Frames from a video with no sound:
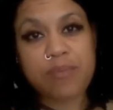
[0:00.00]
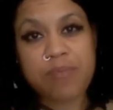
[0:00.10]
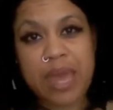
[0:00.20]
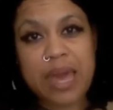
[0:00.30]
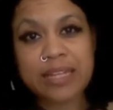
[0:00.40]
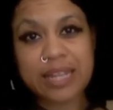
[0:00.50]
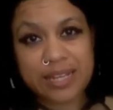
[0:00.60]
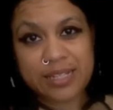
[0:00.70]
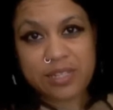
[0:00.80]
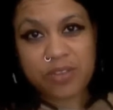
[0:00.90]
make a
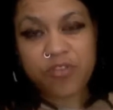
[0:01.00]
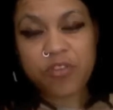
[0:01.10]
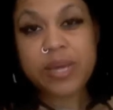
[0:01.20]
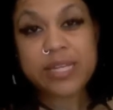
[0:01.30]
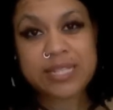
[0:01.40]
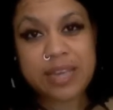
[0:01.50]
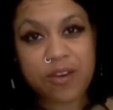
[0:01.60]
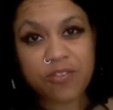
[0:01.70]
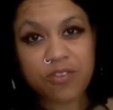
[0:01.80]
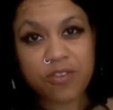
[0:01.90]
list for
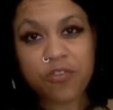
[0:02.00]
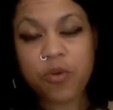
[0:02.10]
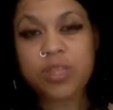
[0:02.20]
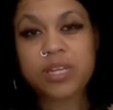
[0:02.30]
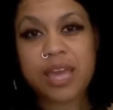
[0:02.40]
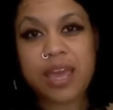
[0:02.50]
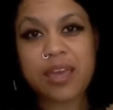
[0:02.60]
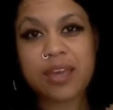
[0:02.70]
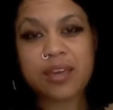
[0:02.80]
myself for the day